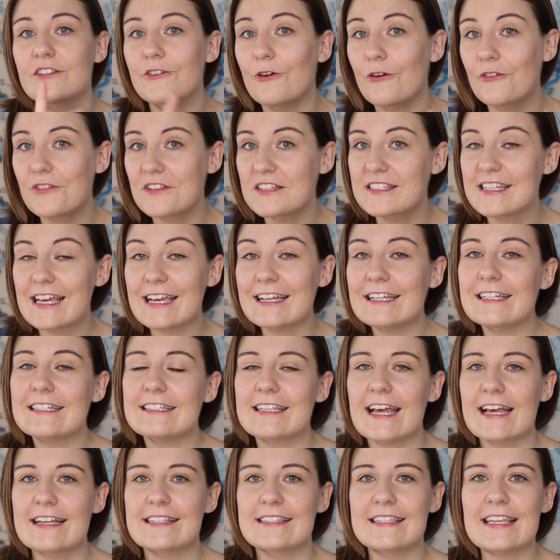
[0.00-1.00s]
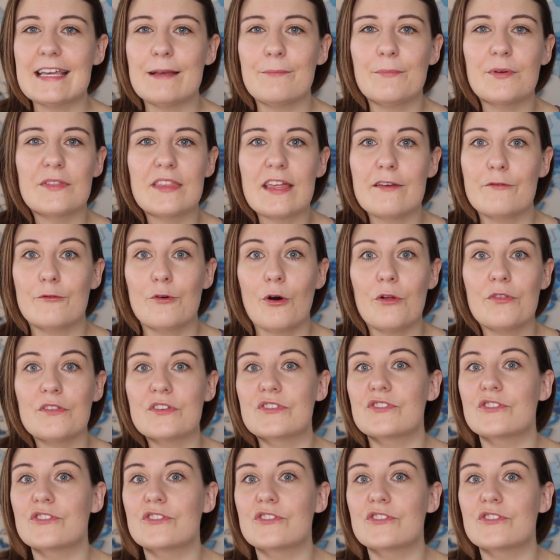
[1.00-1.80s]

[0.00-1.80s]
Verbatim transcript: Not the daily testing, but they've got the